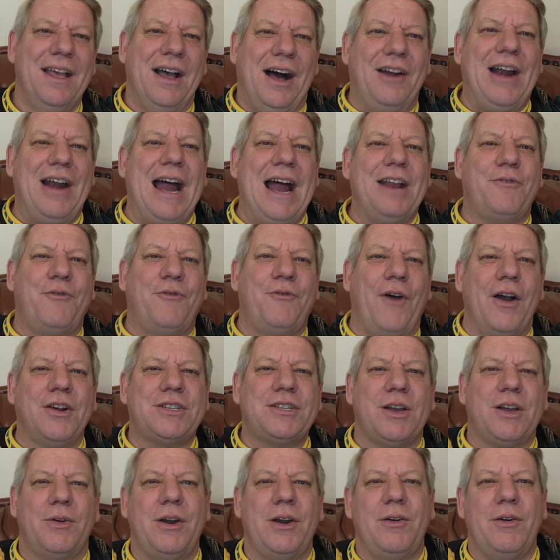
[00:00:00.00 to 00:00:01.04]
All right,
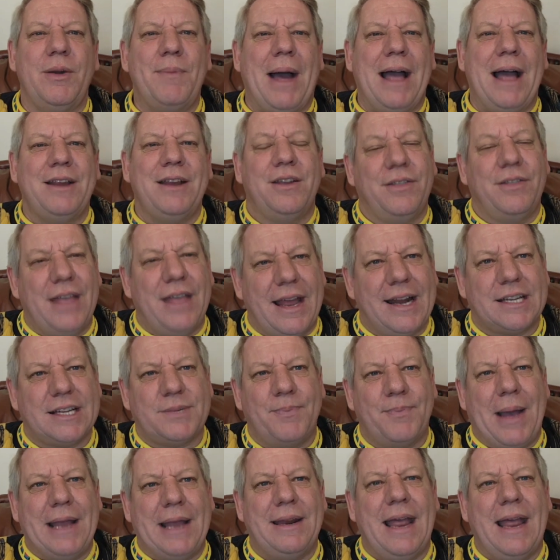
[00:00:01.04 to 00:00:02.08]
folks, I want to remind you that it's
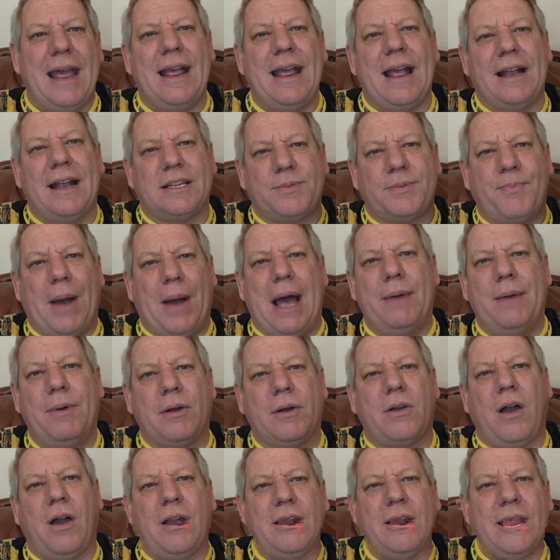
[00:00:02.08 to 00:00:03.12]
Monday, it's
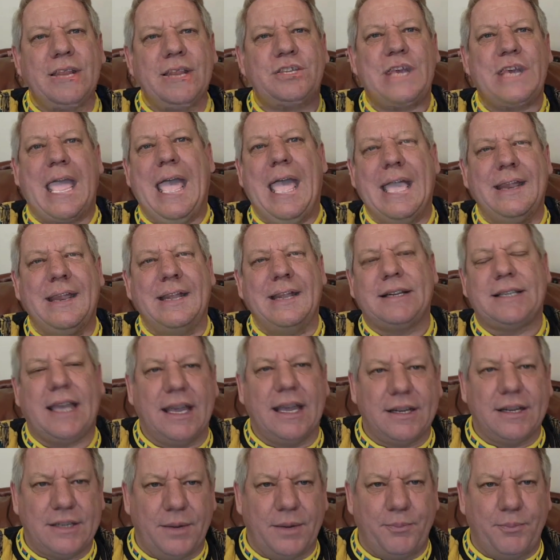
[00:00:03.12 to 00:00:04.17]
Bible College, and it's
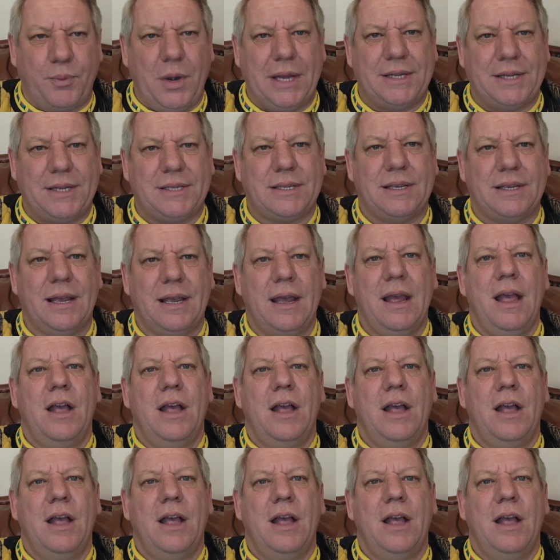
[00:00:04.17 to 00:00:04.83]
Kings and Priests.